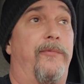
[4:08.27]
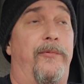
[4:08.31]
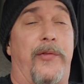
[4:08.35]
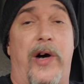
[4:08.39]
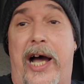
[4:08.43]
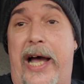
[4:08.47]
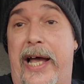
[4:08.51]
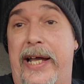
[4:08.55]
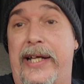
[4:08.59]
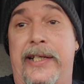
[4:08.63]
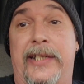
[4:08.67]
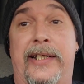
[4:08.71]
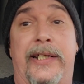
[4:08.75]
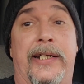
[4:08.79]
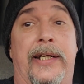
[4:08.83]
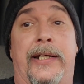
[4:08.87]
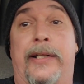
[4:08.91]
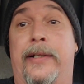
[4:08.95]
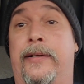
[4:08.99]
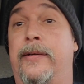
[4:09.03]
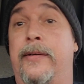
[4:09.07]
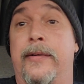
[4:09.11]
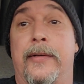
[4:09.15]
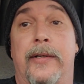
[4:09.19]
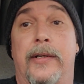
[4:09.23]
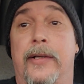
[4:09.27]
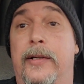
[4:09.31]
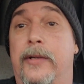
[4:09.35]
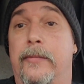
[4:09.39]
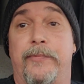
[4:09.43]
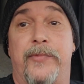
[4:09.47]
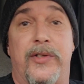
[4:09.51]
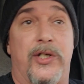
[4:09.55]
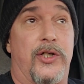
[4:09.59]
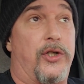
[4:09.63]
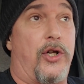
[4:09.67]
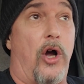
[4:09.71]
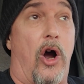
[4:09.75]
Fighting
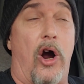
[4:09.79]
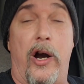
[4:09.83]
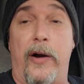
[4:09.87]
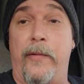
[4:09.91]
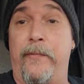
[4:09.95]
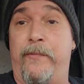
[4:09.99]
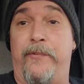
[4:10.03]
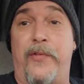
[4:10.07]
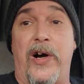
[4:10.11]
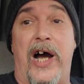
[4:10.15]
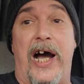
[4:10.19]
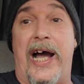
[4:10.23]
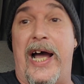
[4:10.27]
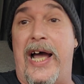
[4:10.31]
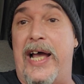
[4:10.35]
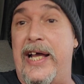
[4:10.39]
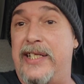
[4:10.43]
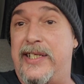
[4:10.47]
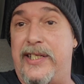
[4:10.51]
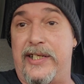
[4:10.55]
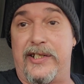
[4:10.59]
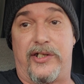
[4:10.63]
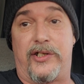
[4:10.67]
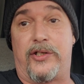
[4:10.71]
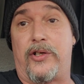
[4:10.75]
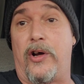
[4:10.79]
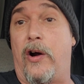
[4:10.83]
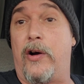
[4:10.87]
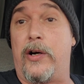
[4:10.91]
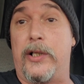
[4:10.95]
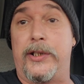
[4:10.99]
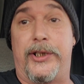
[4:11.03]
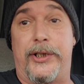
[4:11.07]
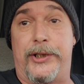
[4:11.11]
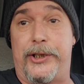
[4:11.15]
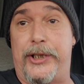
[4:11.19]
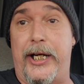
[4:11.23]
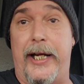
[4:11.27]
and starting fights and
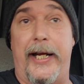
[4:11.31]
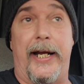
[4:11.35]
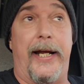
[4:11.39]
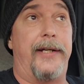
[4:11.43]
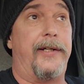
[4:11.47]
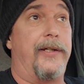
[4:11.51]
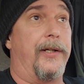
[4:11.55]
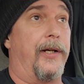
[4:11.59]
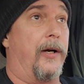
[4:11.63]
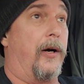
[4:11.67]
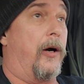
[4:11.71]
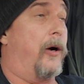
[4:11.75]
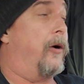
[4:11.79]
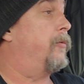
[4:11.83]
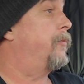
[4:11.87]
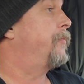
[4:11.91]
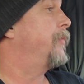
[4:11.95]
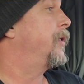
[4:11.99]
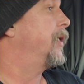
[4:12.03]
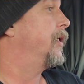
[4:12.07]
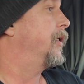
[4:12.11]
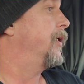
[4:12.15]
starting shit, you know?